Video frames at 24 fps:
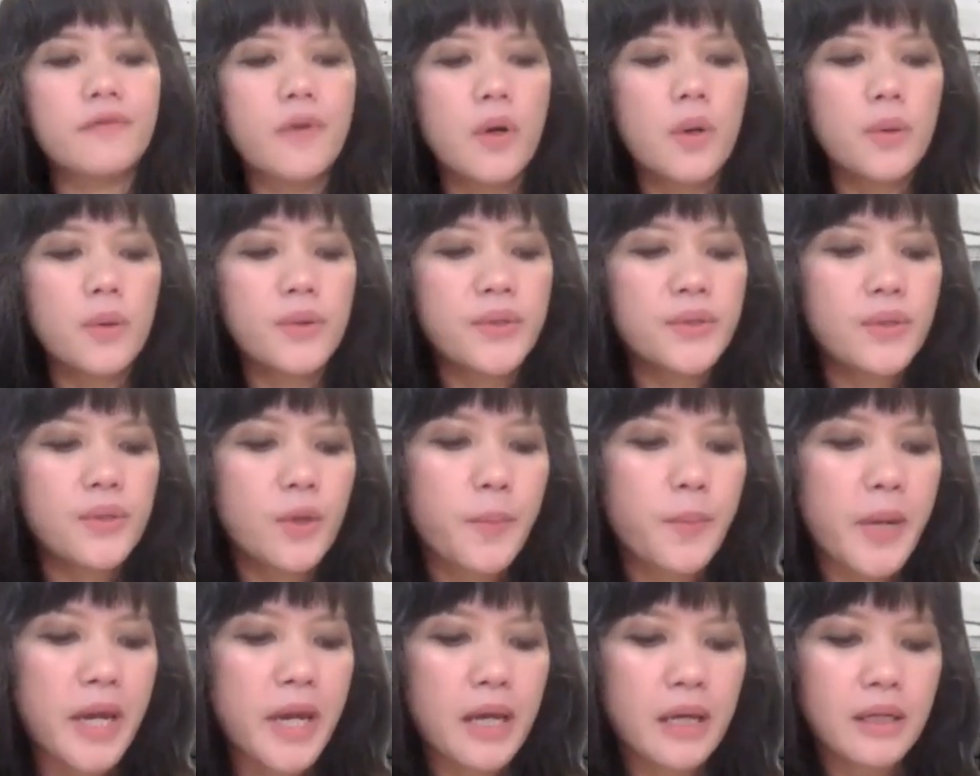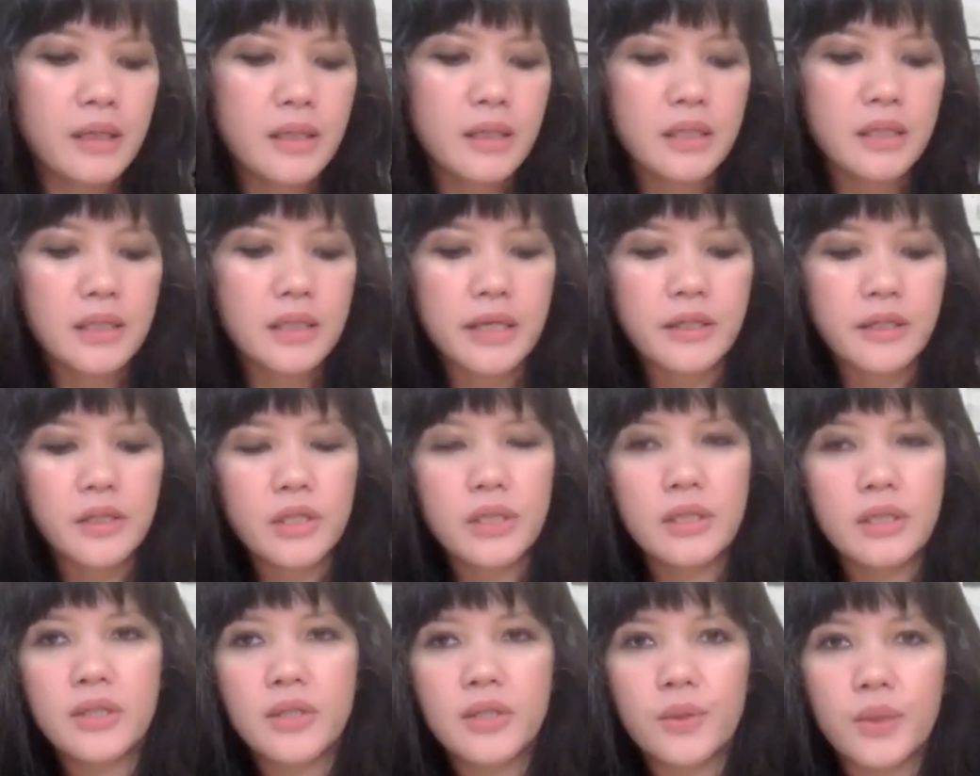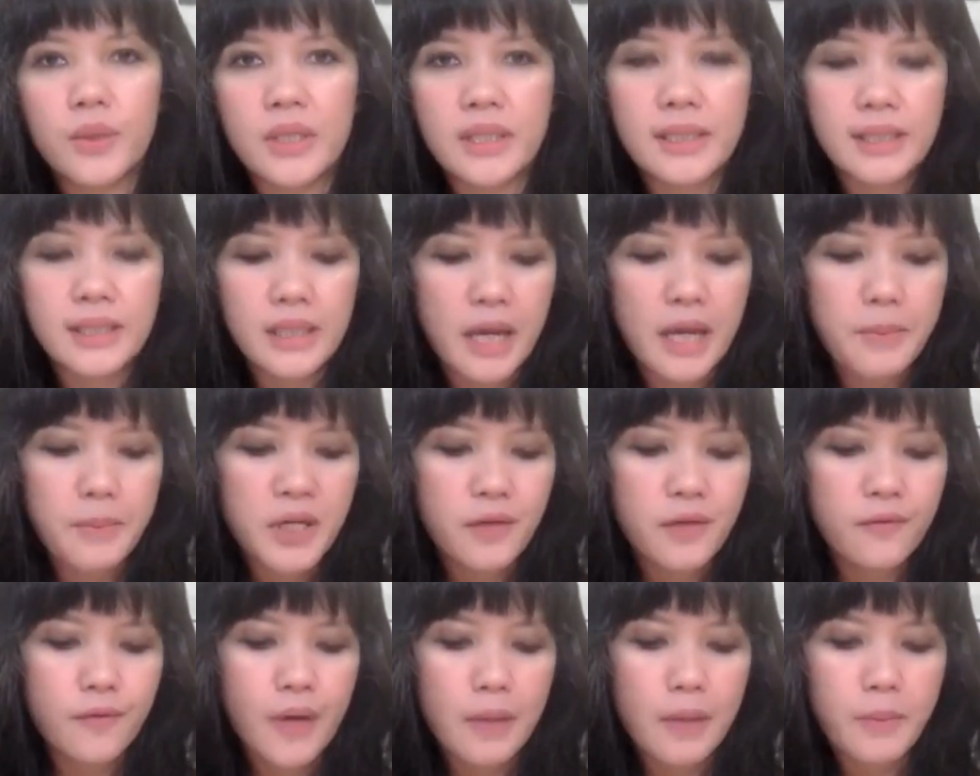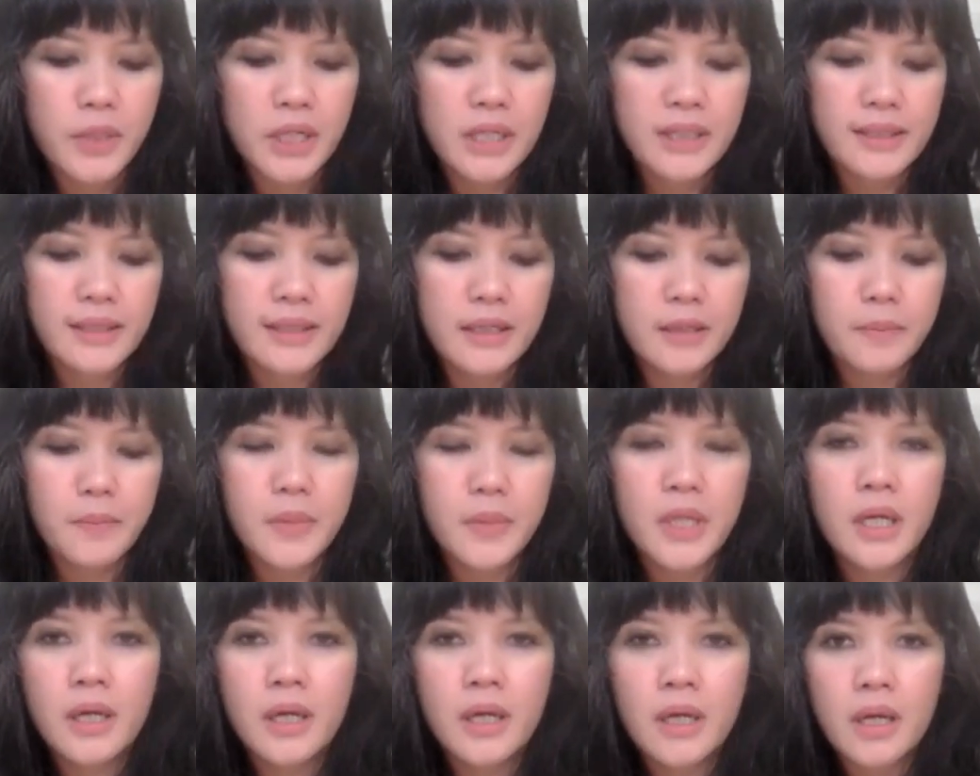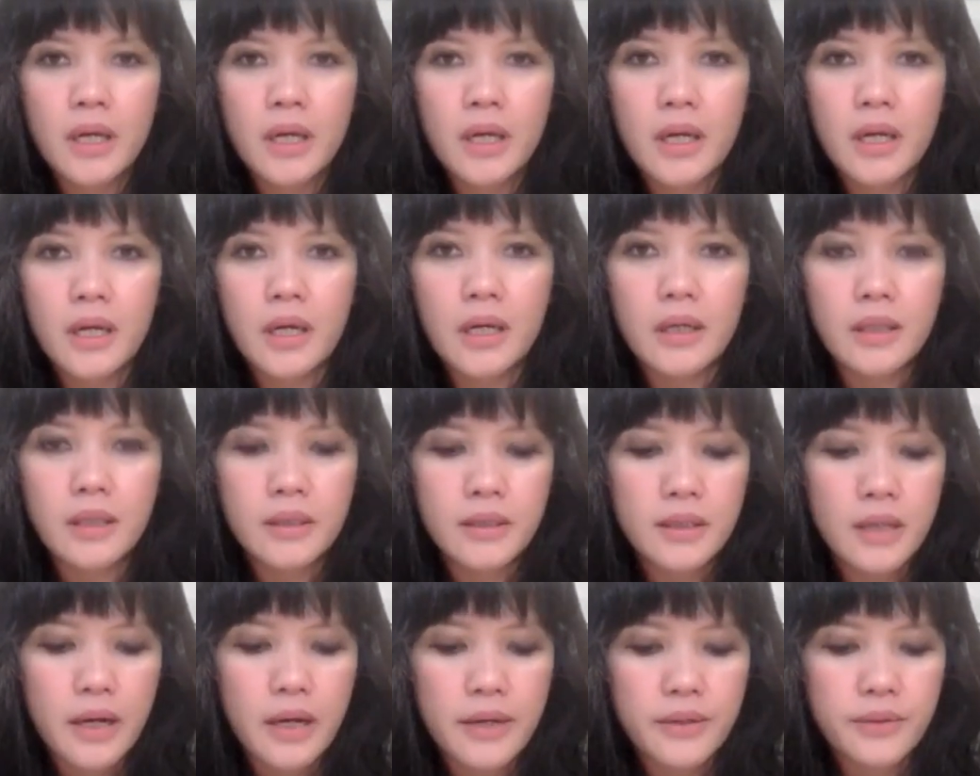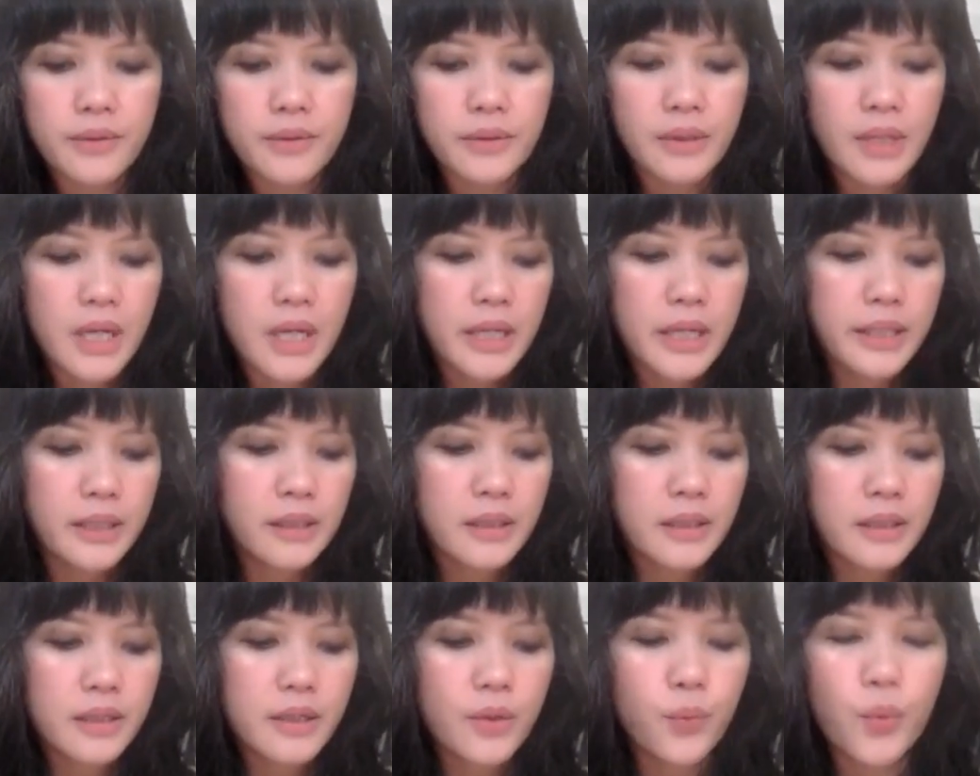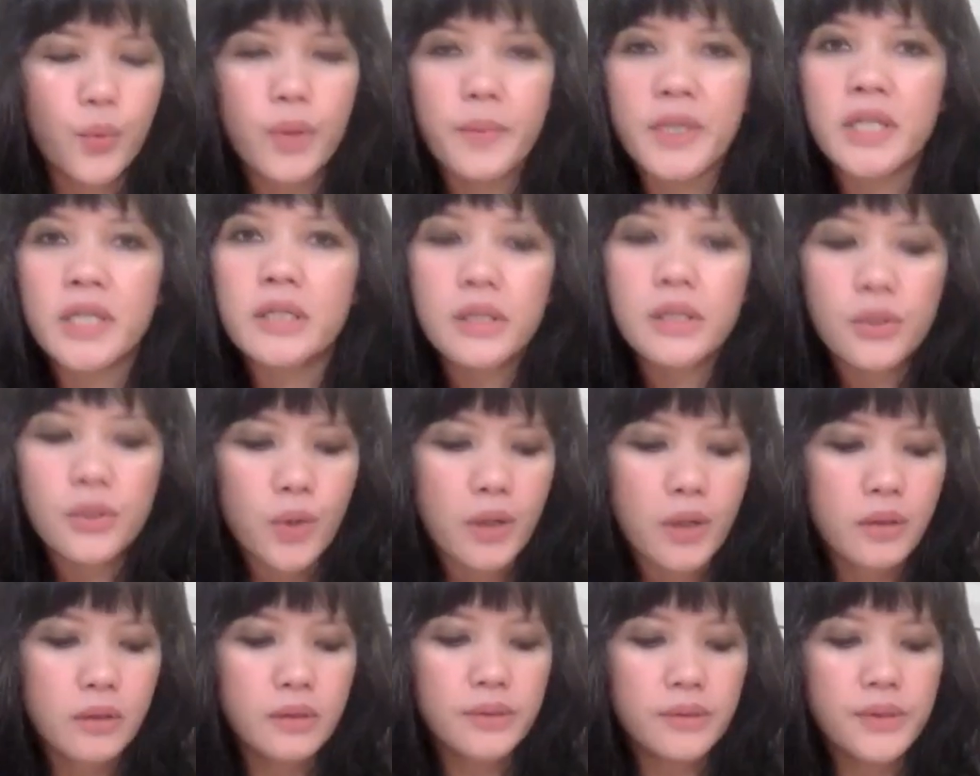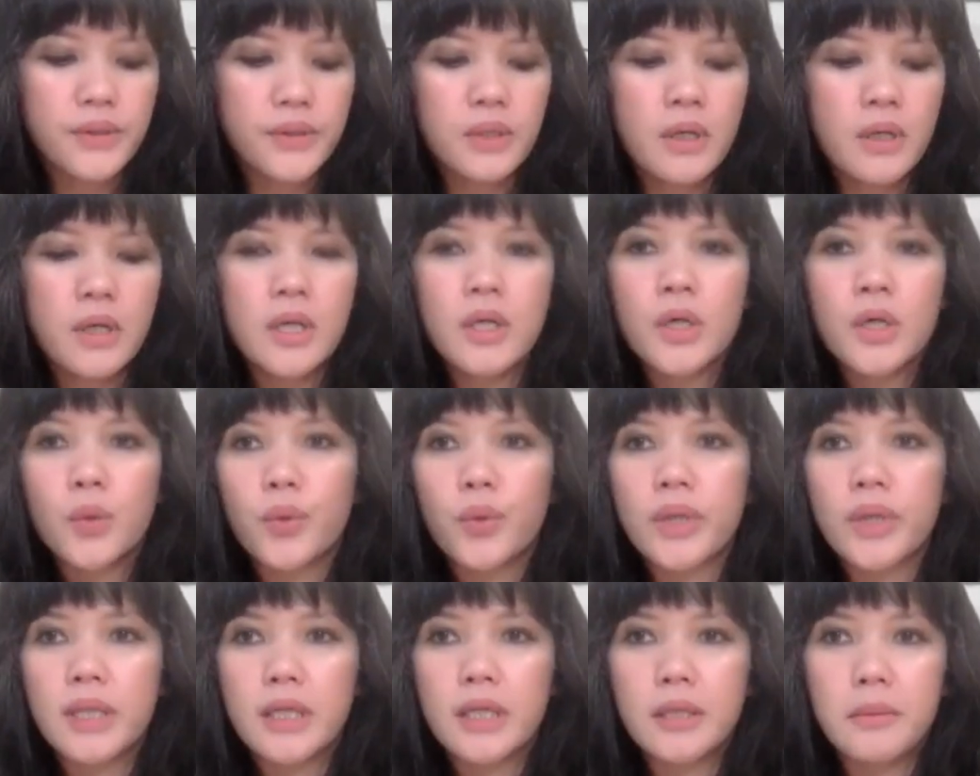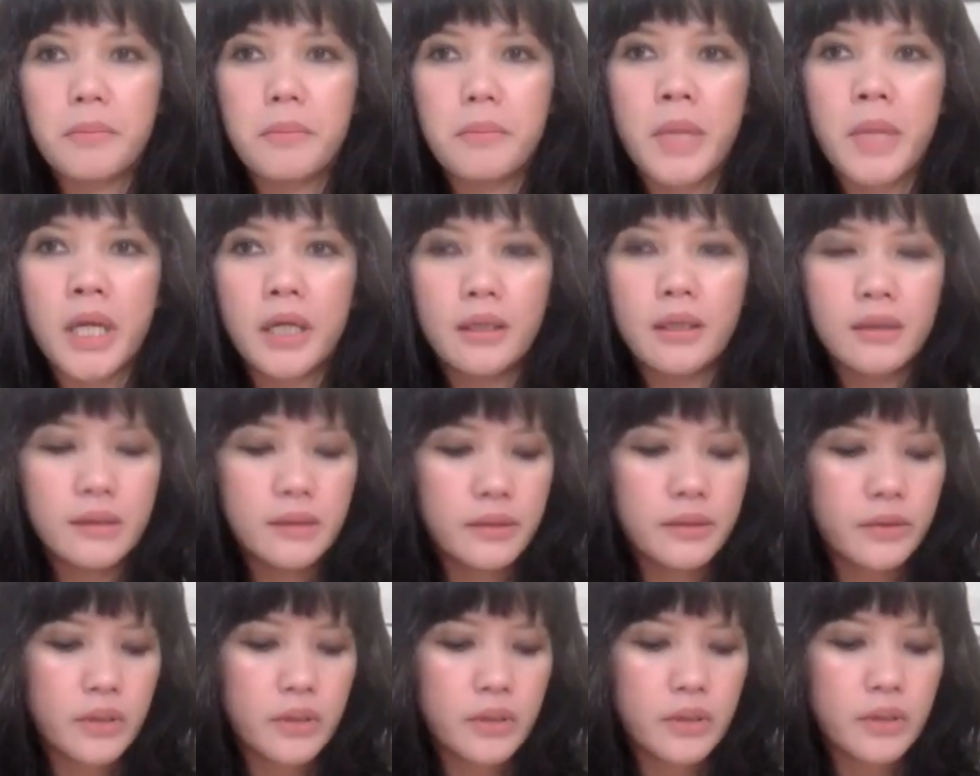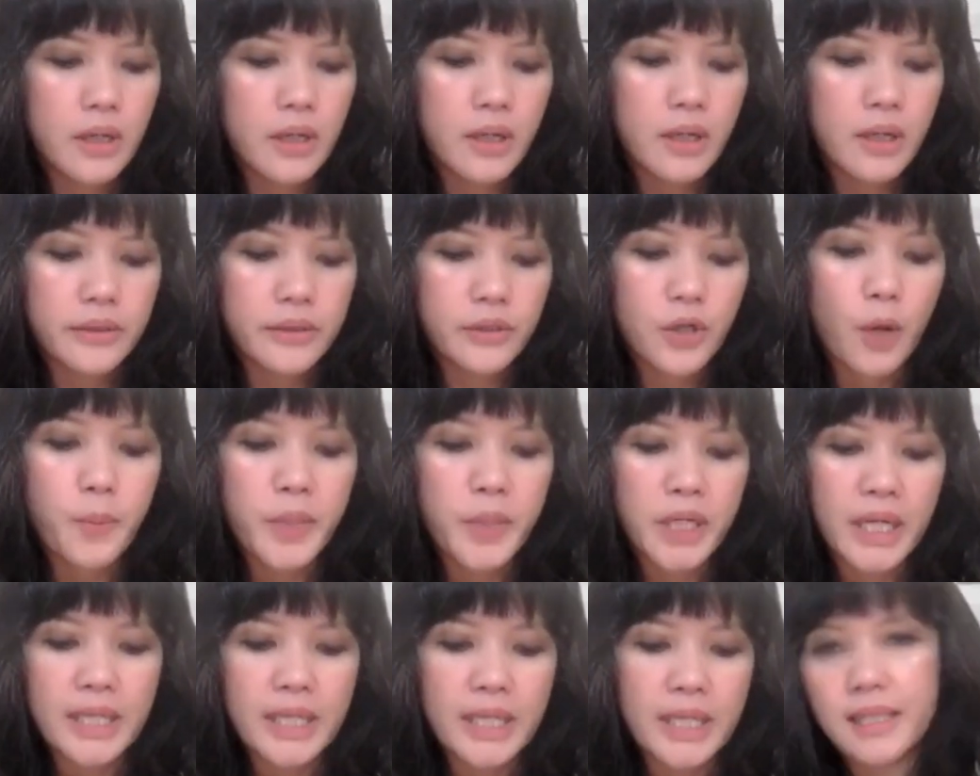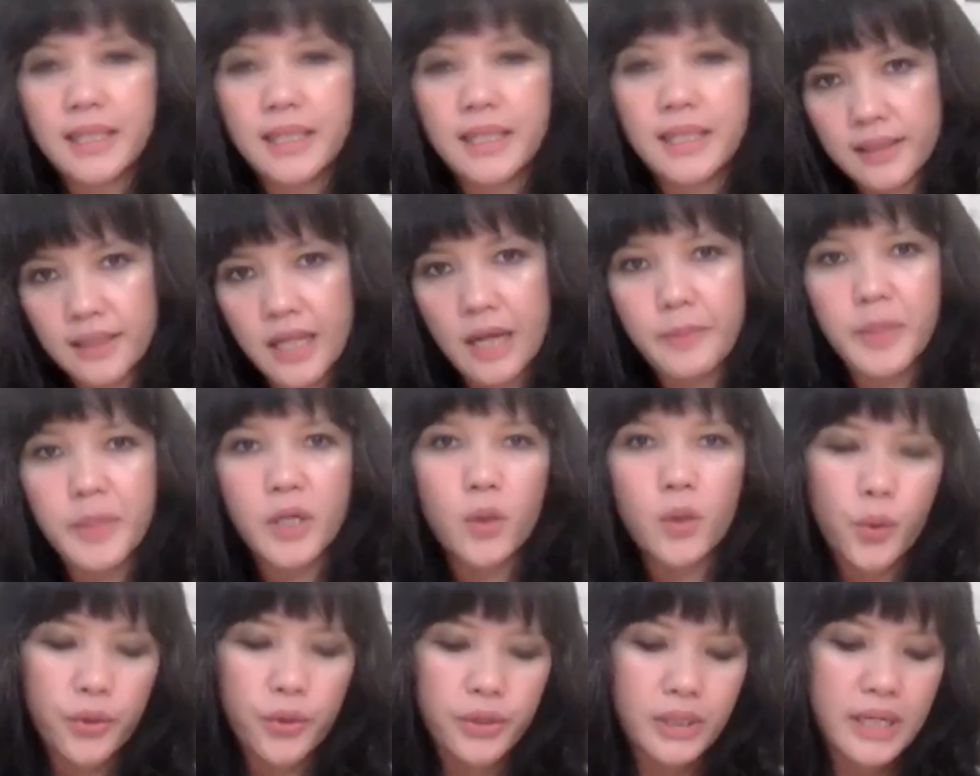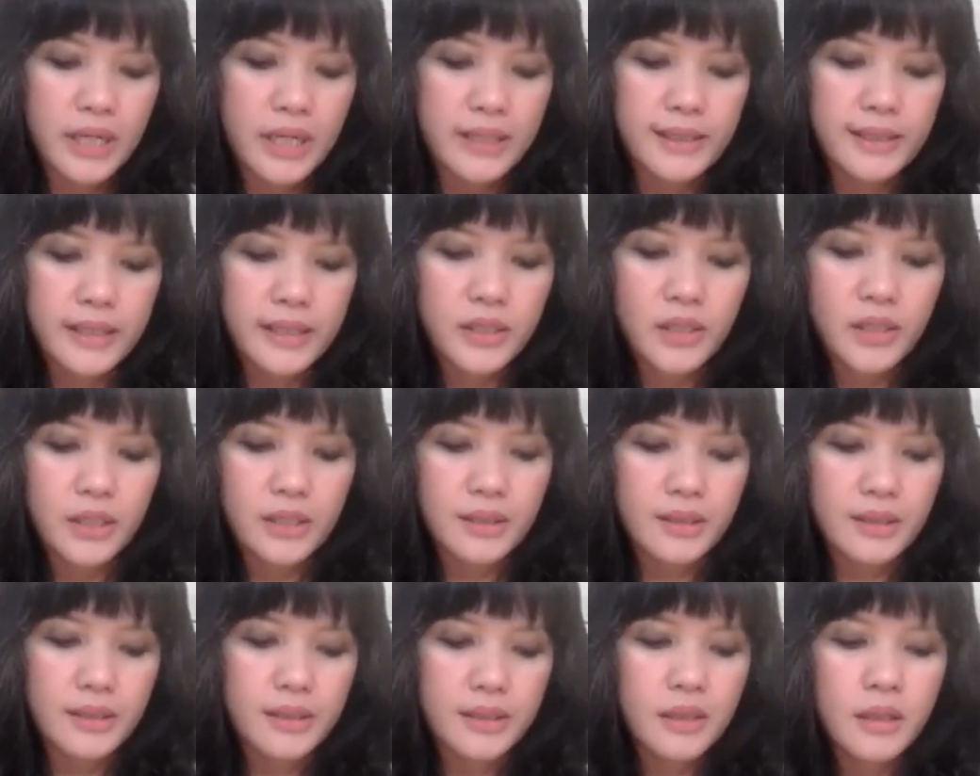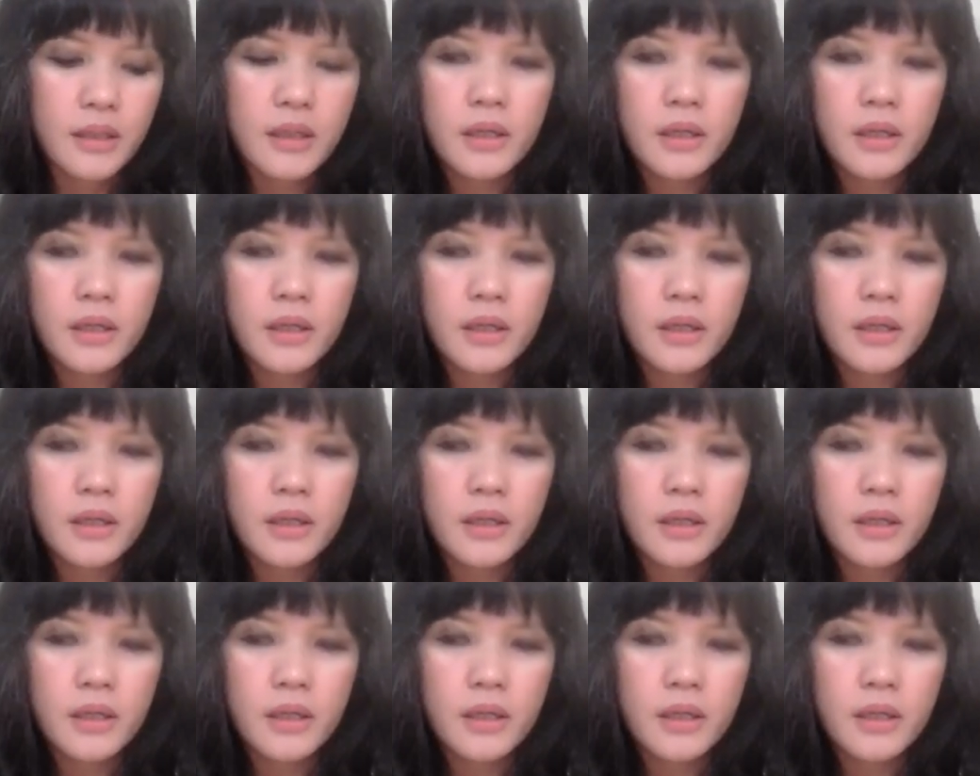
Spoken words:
also paid attention to Islamic feminism and underlined women's struggles within male-dominated Islamic organizations.